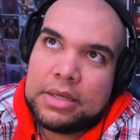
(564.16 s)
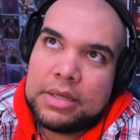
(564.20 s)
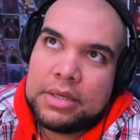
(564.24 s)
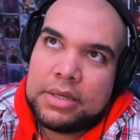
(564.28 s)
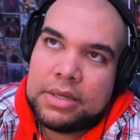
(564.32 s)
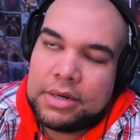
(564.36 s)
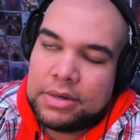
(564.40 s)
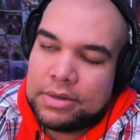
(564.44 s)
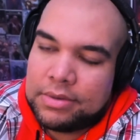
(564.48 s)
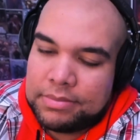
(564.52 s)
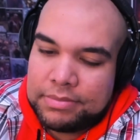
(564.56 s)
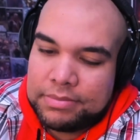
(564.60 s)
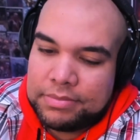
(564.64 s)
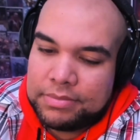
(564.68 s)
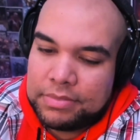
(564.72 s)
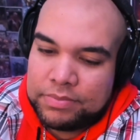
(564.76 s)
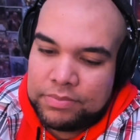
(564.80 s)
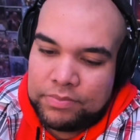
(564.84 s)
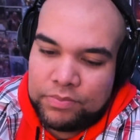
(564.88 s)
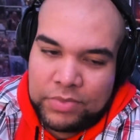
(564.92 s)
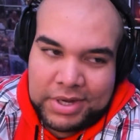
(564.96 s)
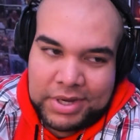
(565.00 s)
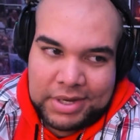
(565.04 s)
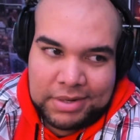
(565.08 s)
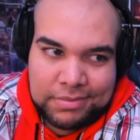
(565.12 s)
you know,
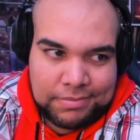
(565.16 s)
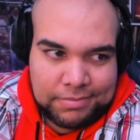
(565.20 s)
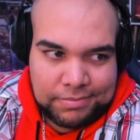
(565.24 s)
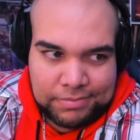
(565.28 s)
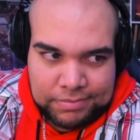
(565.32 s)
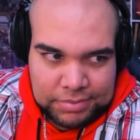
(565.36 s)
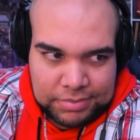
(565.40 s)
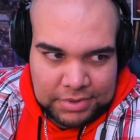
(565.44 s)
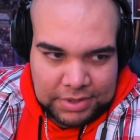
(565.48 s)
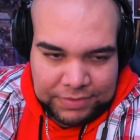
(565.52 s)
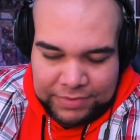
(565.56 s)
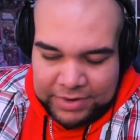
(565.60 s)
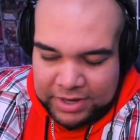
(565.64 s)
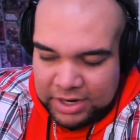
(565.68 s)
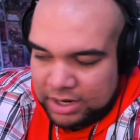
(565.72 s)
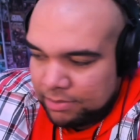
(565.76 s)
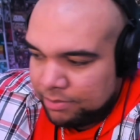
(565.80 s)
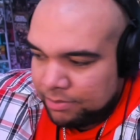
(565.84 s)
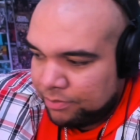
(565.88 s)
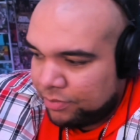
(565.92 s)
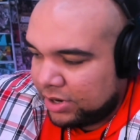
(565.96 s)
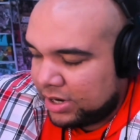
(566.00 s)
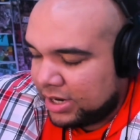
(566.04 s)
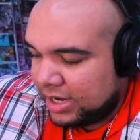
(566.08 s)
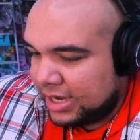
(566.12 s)
we defeated
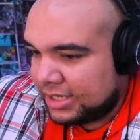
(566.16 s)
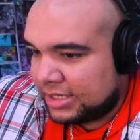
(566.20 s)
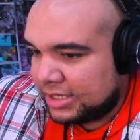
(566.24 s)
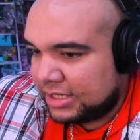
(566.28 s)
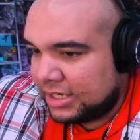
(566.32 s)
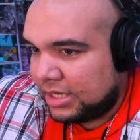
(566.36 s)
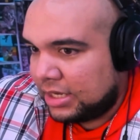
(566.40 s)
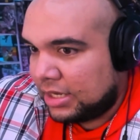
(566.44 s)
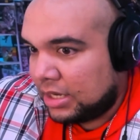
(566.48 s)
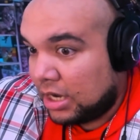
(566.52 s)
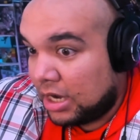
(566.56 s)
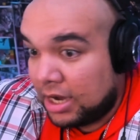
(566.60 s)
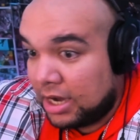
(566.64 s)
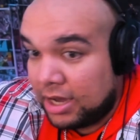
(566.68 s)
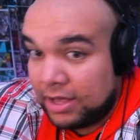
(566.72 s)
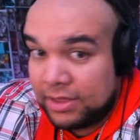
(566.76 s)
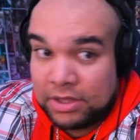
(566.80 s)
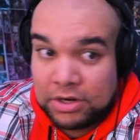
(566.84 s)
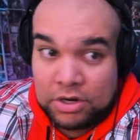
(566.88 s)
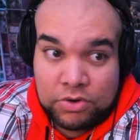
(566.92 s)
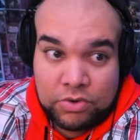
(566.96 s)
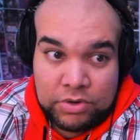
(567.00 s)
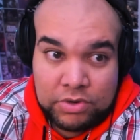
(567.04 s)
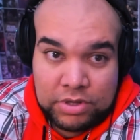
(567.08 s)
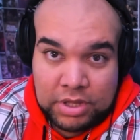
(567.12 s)
him pretty easy.
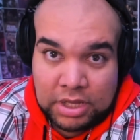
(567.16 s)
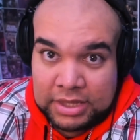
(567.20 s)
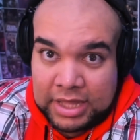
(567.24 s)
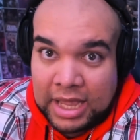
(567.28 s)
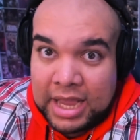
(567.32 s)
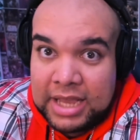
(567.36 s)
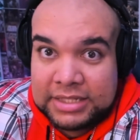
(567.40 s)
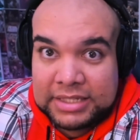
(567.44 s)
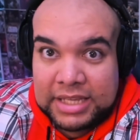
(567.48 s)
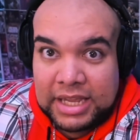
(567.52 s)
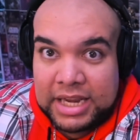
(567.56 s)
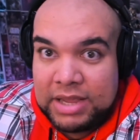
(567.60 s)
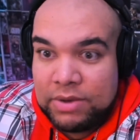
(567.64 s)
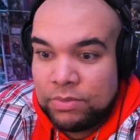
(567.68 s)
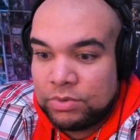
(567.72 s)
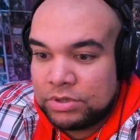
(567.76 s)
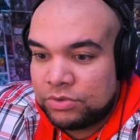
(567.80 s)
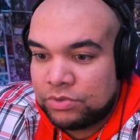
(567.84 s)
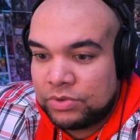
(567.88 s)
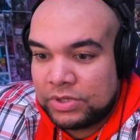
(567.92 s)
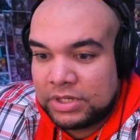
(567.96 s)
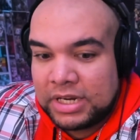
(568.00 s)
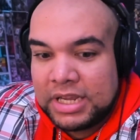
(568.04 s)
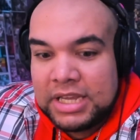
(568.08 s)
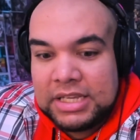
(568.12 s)
The things that he
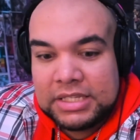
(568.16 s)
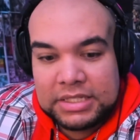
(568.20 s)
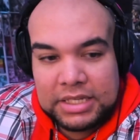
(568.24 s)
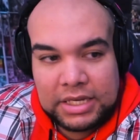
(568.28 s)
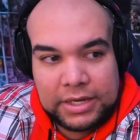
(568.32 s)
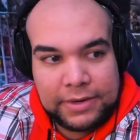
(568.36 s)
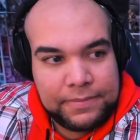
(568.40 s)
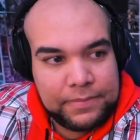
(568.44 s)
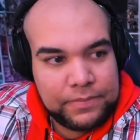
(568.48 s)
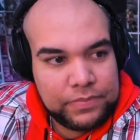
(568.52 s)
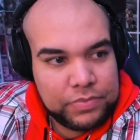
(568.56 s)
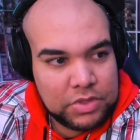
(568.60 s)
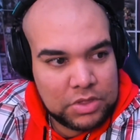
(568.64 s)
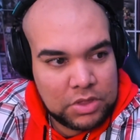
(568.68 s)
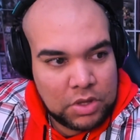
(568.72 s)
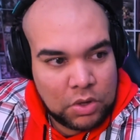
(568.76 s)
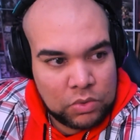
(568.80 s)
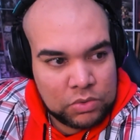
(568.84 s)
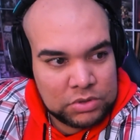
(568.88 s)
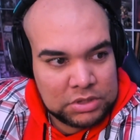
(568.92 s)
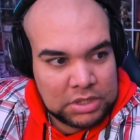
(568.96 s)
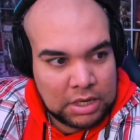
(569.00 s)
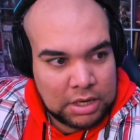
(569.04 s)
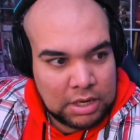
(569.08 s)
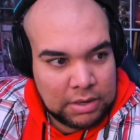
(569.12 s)
was releasing,
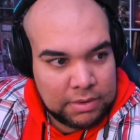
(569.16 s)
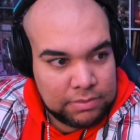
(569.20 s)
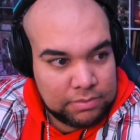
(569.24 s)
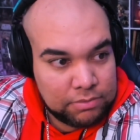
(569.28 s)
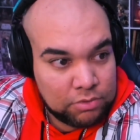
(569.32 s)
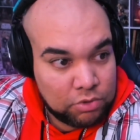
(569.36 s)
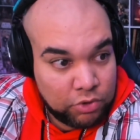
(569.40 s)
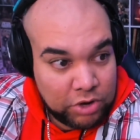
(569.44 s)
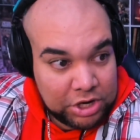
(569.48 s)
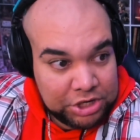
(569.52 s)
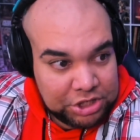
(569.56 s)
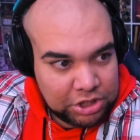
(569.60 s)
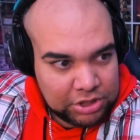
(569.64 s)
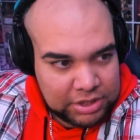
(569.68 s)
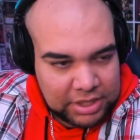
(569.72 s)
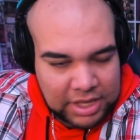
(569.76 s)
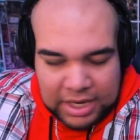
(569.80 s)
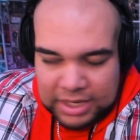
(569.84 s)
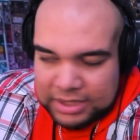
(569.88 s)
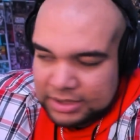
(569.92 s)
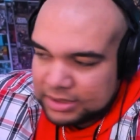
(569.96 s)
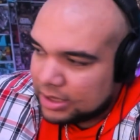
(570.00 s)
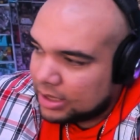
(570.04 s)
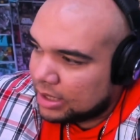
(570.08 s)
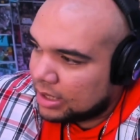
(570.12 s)
those creature
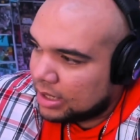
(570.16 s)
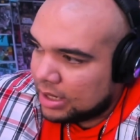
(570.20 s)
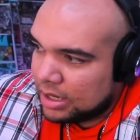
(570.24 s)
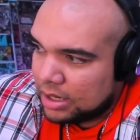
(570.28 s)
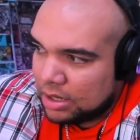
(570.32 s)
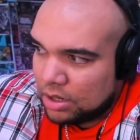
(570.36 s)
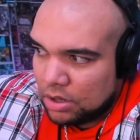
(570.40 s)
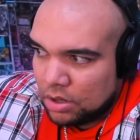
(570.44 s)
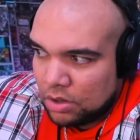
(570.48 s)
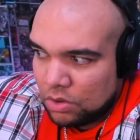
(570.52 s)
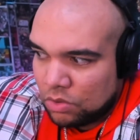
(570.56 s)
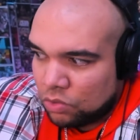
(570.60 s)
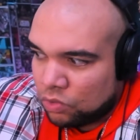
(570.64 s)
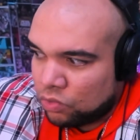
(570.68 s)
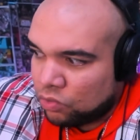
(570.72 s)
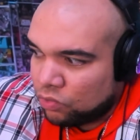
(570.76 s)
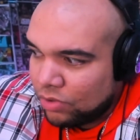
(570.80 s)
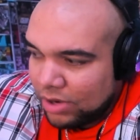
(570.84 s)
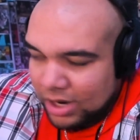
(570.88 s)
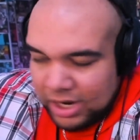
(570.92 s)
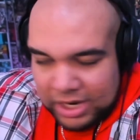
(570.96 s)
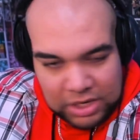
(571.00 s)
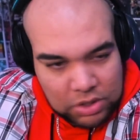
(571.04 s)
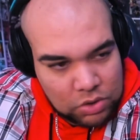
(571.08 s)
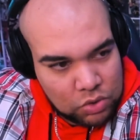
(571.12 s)
things,
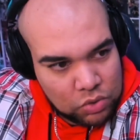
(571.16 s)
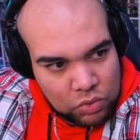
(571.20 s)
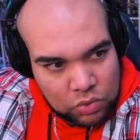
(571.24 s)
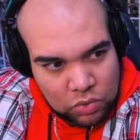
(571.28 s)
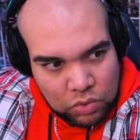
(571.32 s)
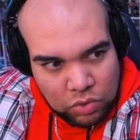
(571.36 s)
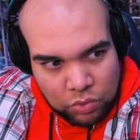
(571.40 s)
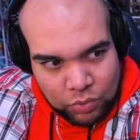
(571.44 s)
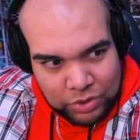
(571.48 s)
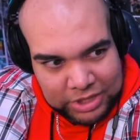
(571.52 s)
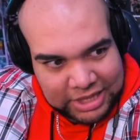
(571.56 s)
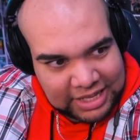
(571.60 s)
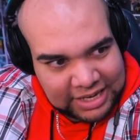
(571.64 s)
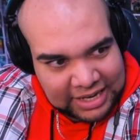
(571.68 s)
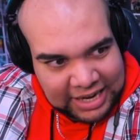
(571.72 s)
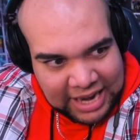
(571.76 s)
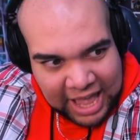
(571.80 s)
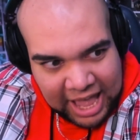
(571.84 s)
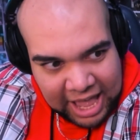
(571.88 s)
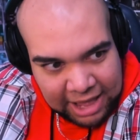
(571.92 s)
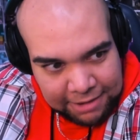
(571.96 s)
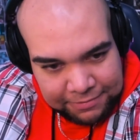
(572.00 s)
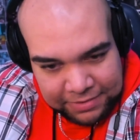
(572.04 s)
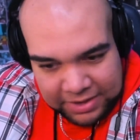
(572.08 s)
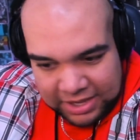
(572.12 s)
really cool with the
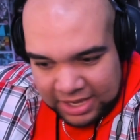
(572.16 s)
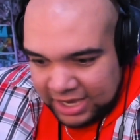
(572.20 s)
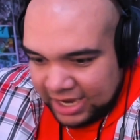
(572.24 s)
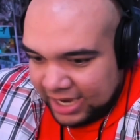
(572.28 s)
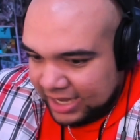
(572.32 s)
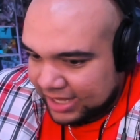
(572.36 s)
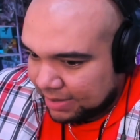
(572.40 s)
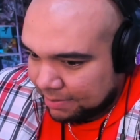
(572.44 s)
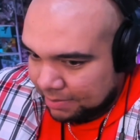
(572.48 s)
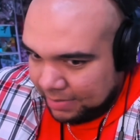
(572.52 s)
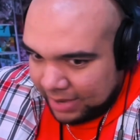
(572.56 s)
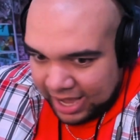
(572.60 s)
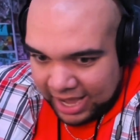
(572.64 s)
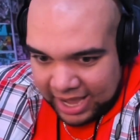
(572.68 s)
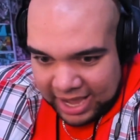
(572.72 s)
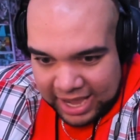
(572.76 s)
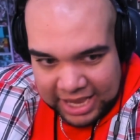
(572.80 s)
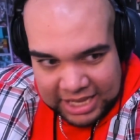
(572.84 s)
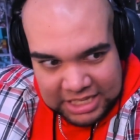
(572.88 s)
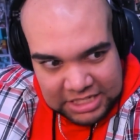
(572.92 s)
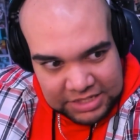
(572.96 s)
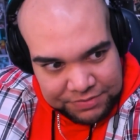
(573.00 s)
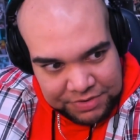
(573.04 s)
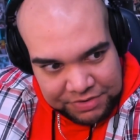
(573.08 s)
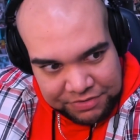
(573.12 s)
laughing and the
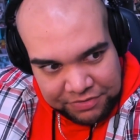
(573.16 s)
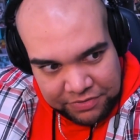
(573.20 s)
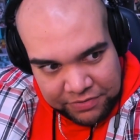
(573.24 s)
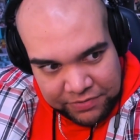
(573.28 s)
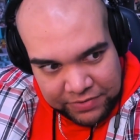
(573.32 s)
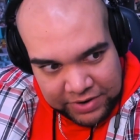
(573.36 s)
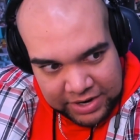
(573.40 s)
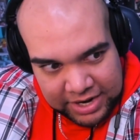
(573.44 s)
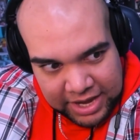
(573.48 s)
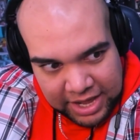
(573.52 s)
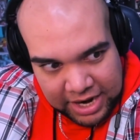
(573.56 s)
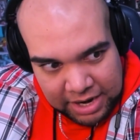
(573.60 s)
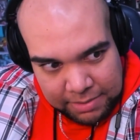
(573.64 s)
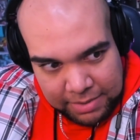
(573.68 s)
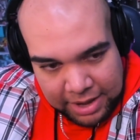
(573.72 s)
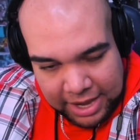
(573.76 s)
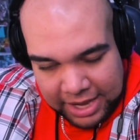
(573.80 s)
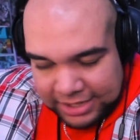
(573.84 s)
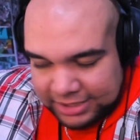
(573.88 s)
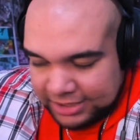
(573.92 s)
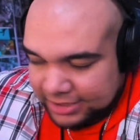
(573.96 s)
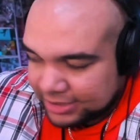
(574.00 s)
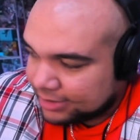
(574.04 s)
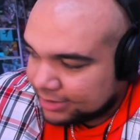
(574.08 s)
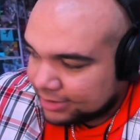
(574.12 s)
mask, V for Vendetta
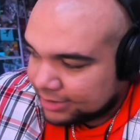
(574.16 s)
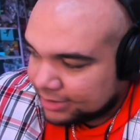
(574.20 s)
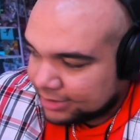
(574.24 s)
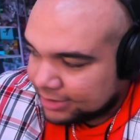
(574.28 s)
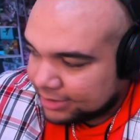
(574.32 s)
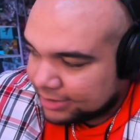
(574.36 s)
mask.